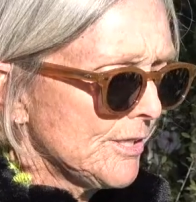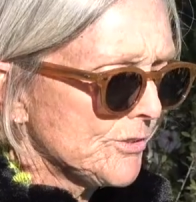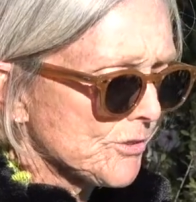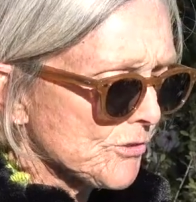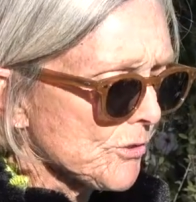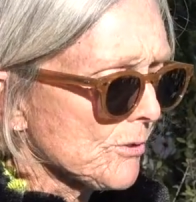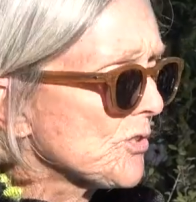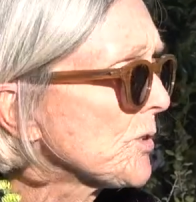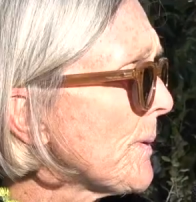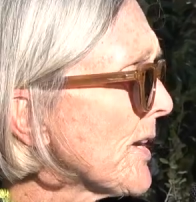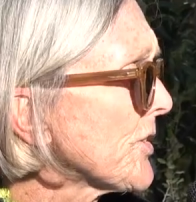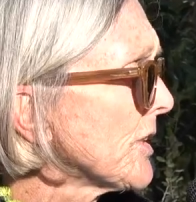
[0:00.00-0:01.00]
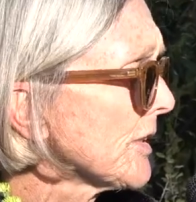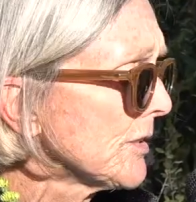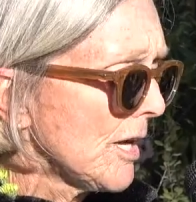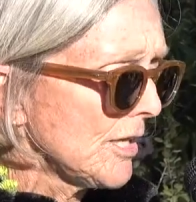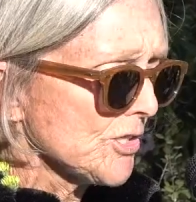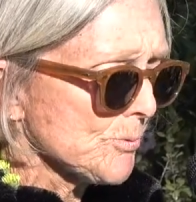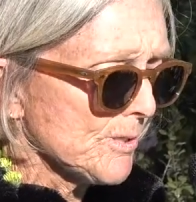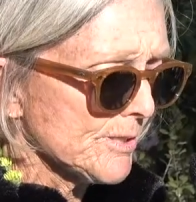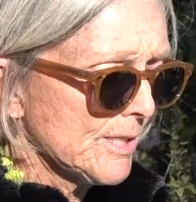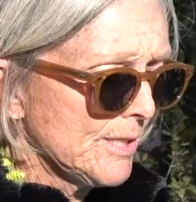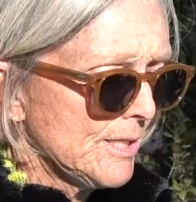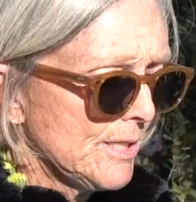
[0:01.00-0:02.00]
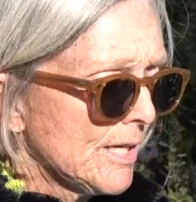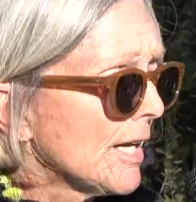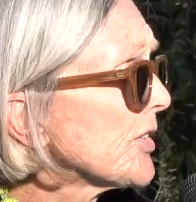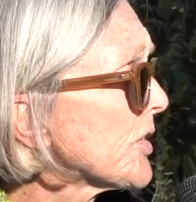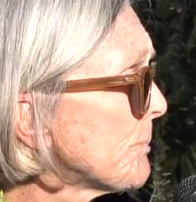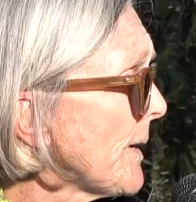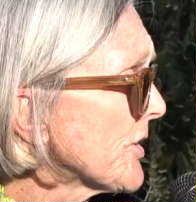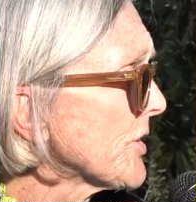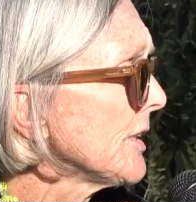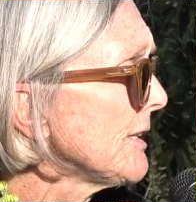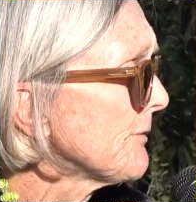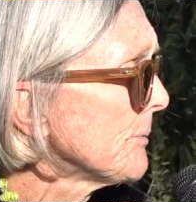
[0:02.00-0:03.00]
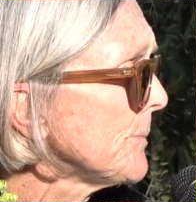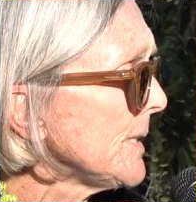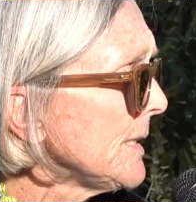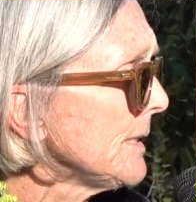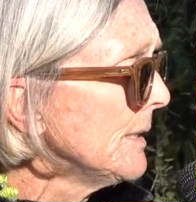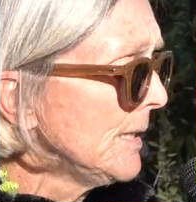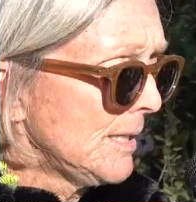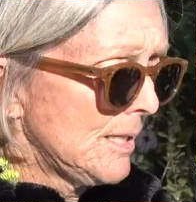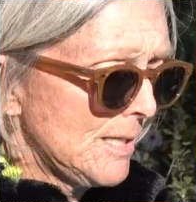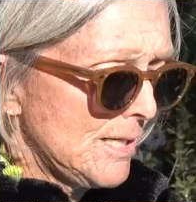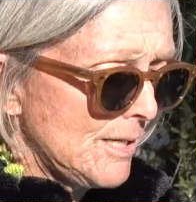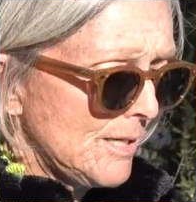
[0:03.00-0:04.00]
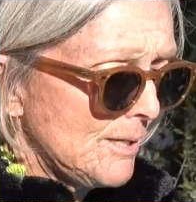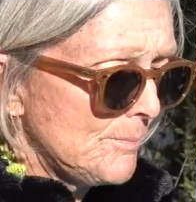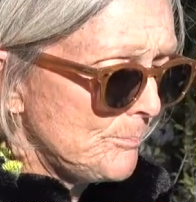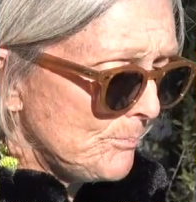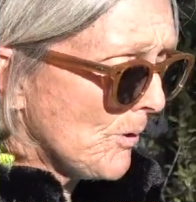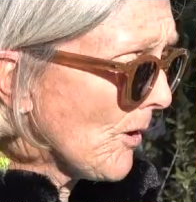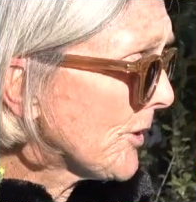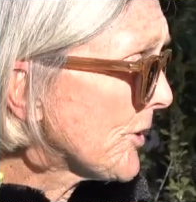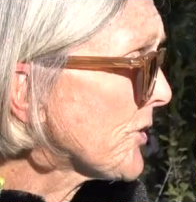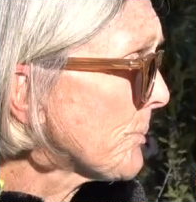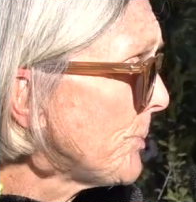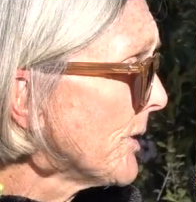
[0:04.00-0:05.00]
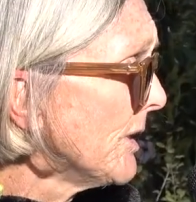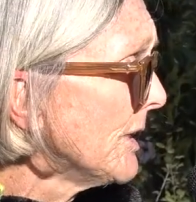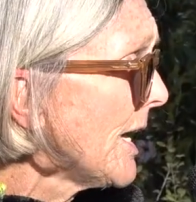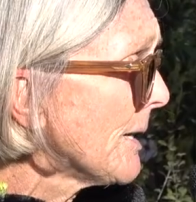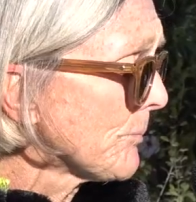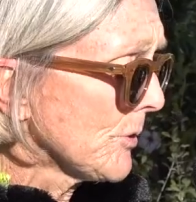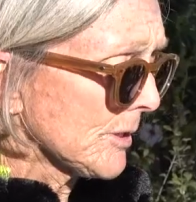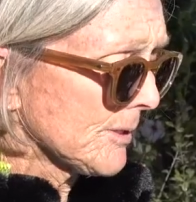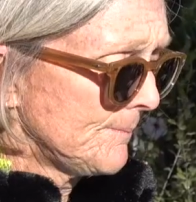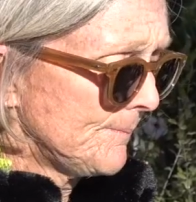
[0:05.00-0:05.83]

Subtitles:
deserves special acknowledgement, especially from me, artist Bill Linebrook.